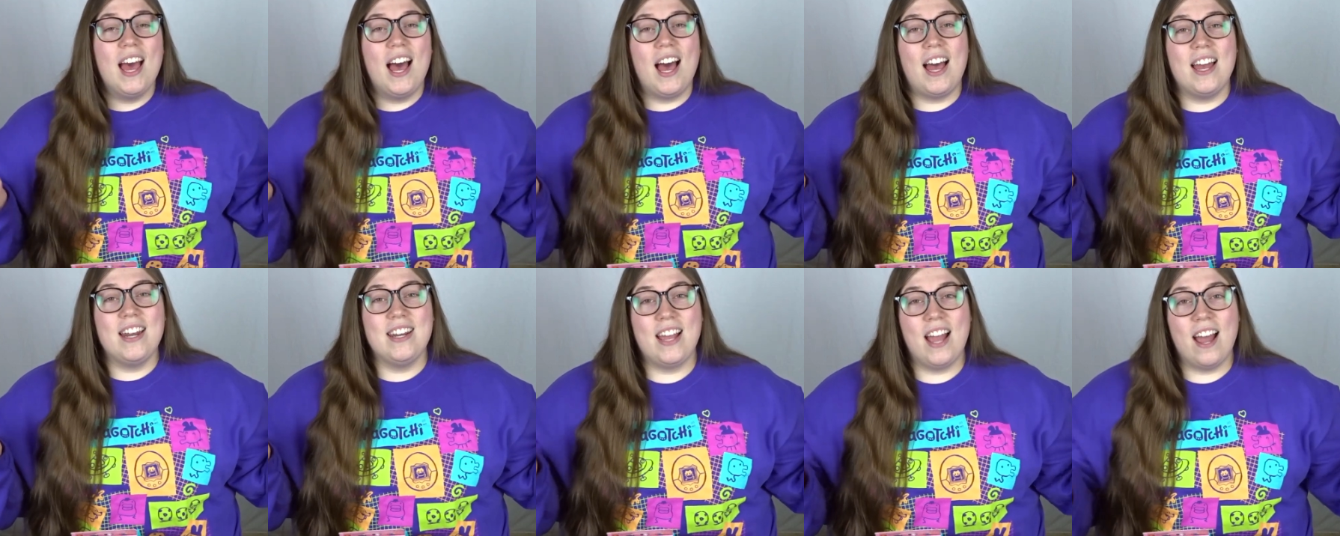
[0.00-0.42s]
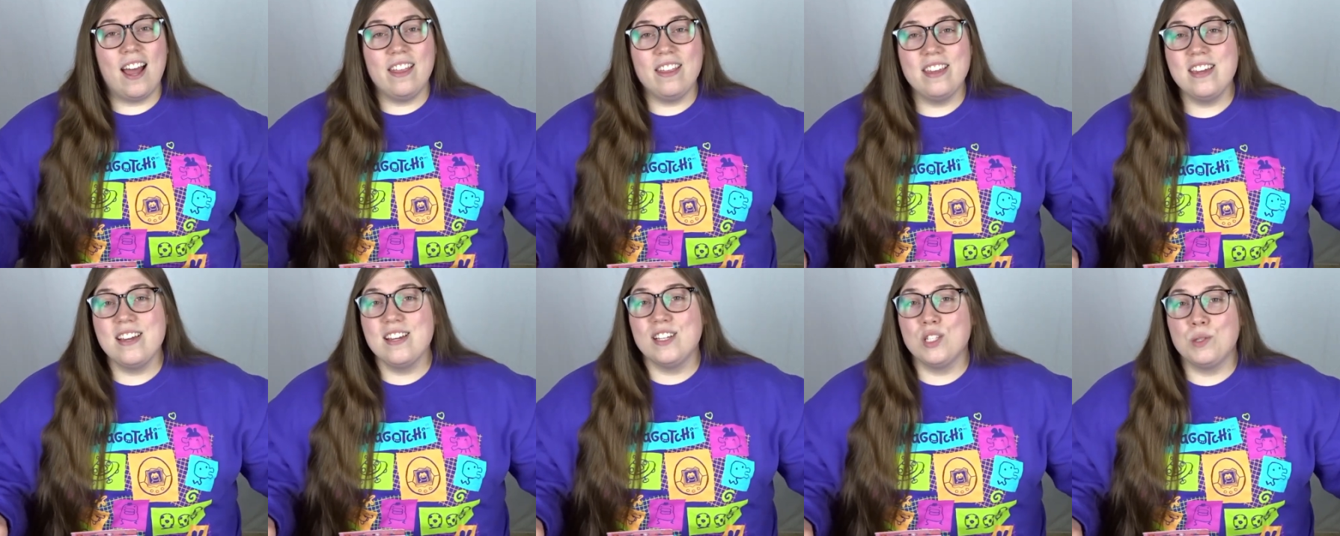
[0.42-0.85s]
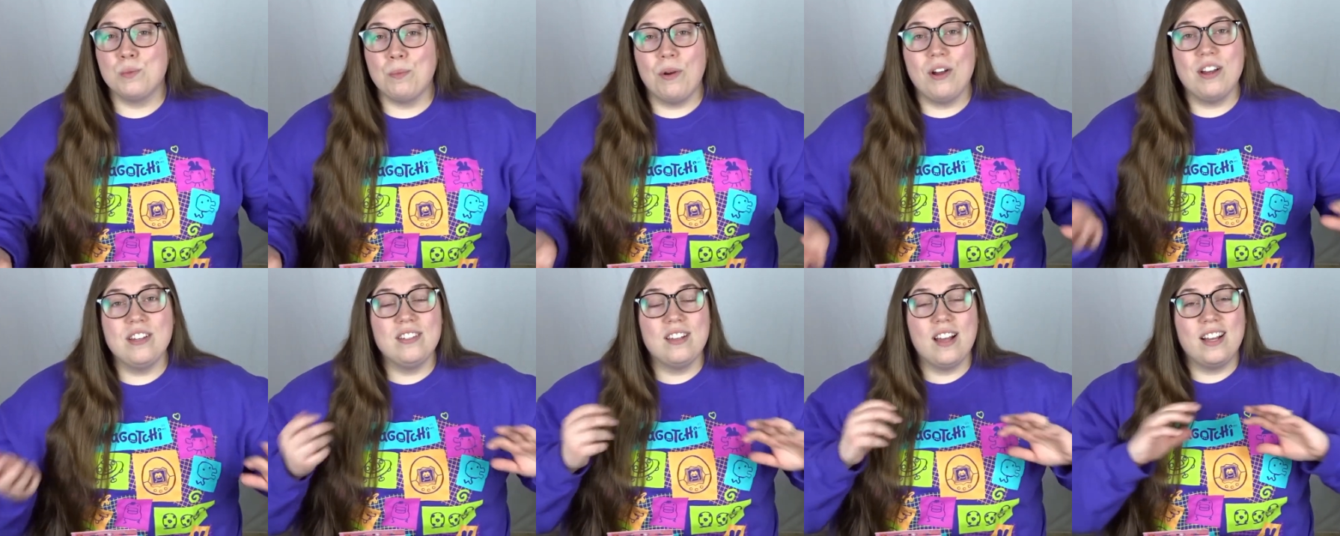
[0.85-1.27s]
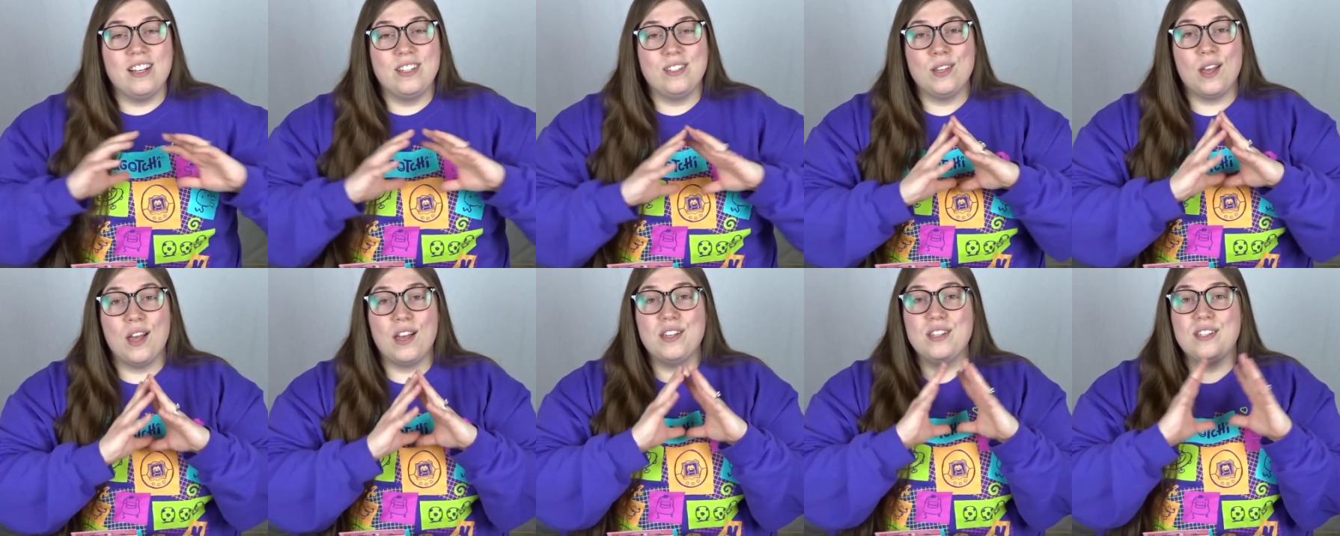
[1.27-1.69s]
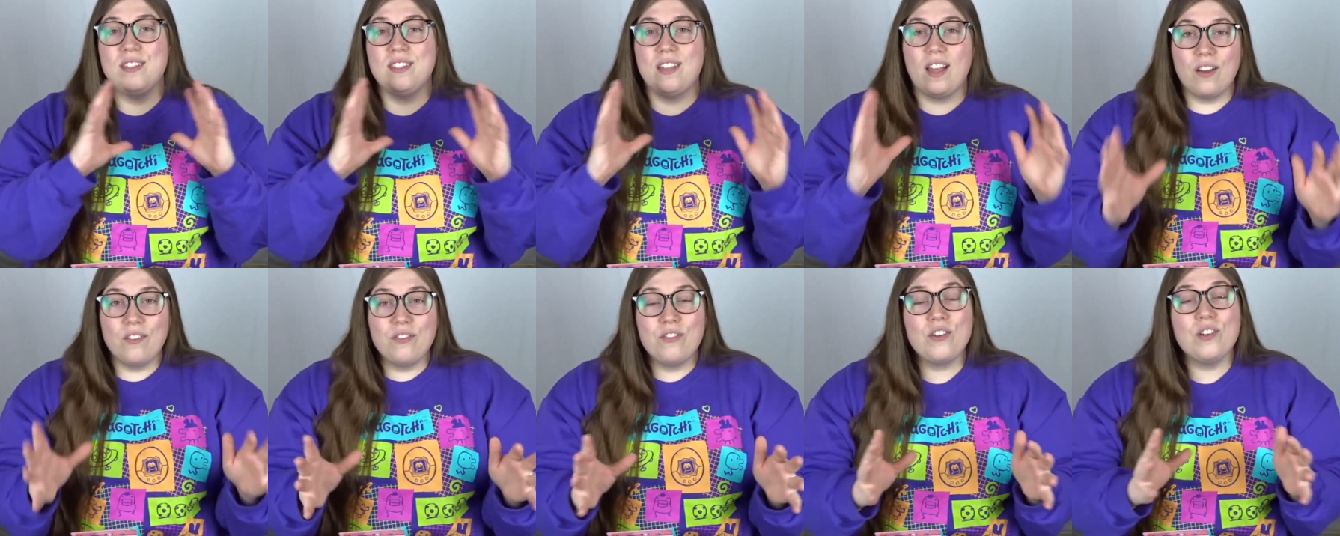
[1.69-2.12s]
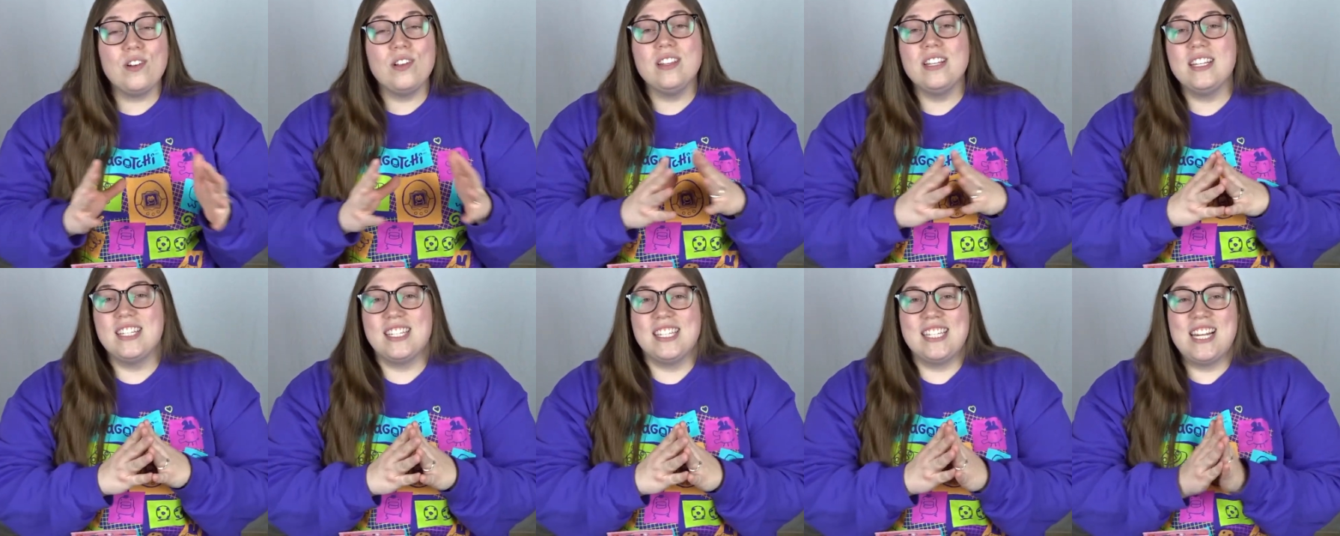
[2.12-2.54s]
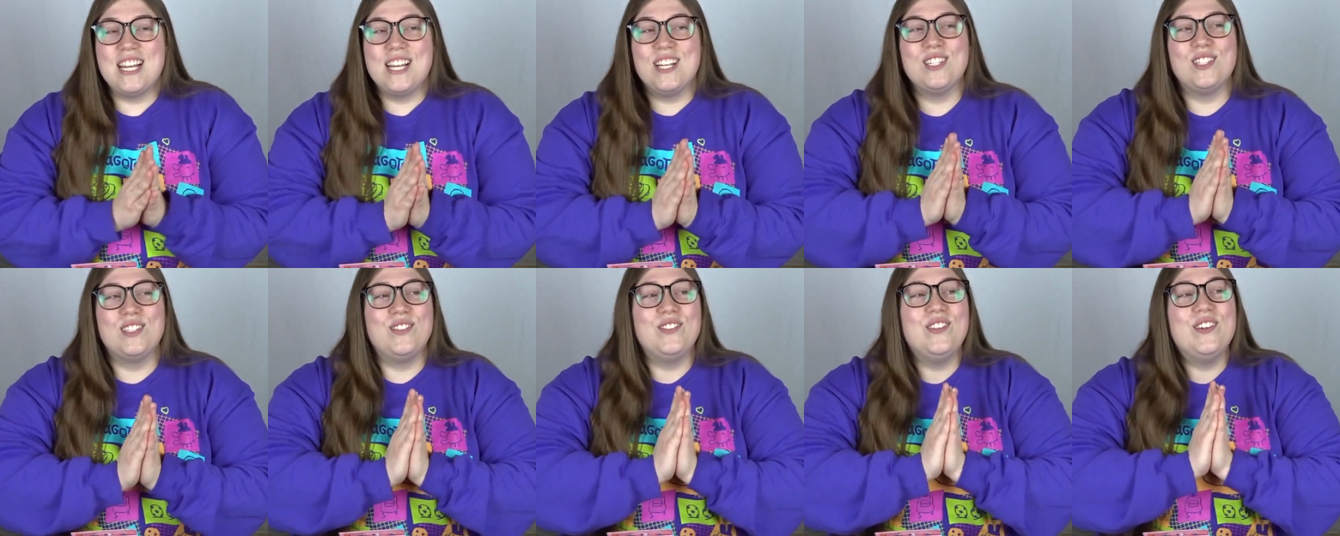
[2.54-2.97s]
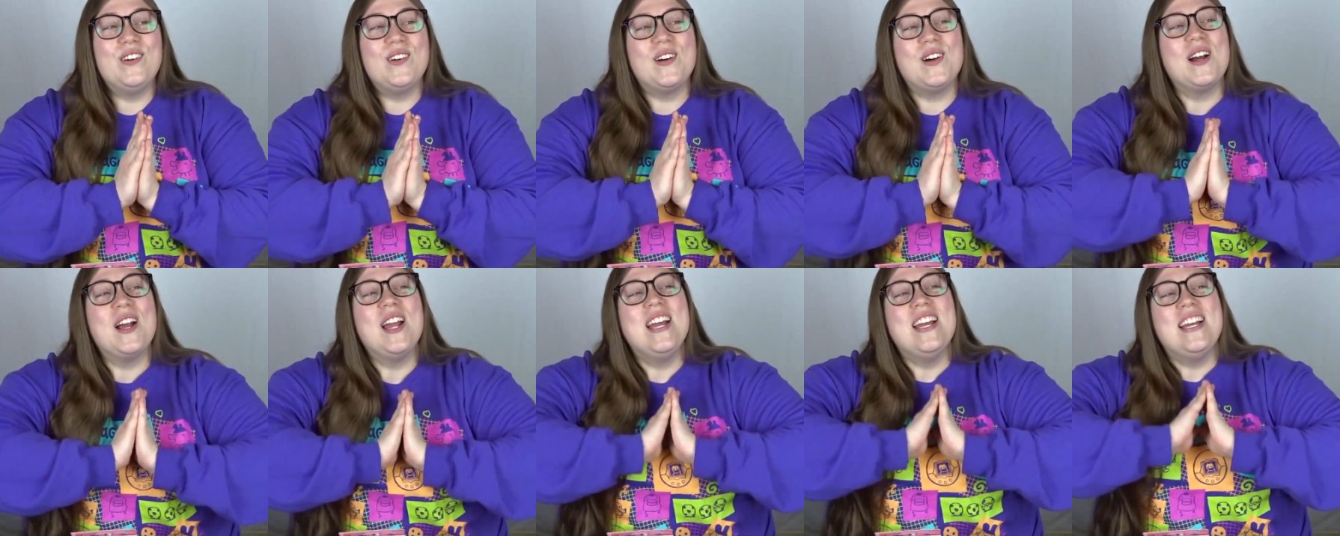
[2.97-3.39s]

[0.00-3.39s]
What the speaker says: On AliExpress, I saw several listings for